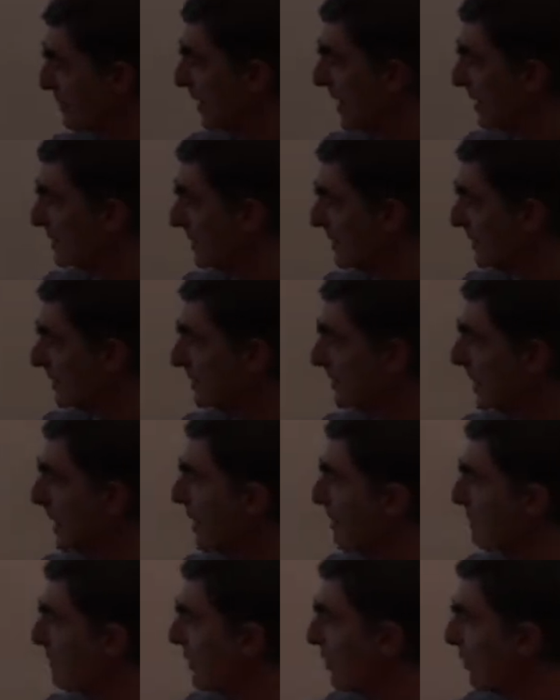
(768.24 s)
letters,
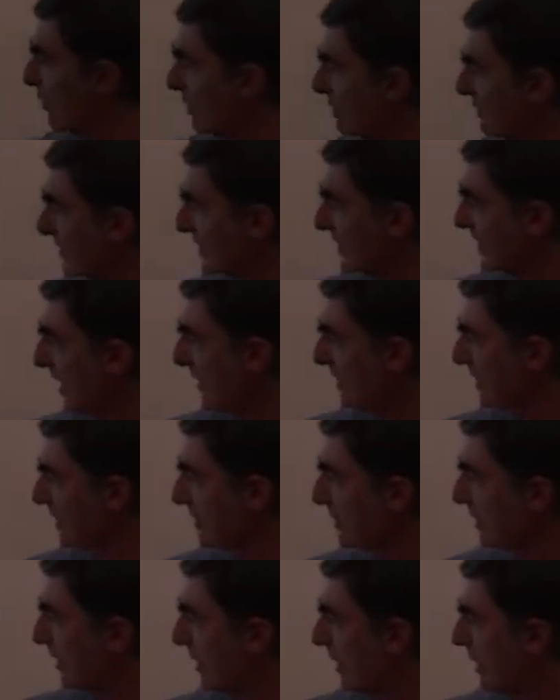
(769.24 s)
but all of a
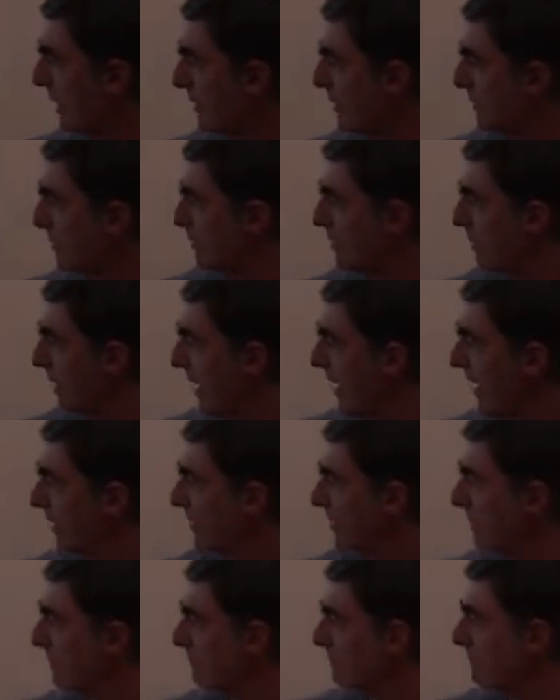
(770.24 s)
sudden you
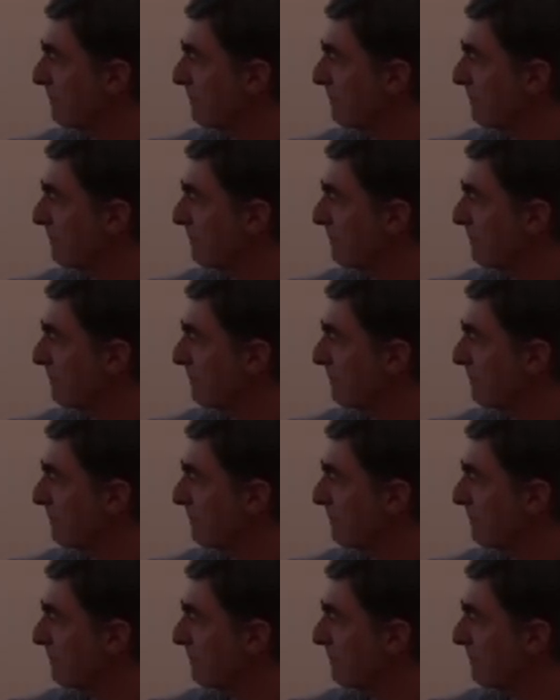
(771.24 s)
get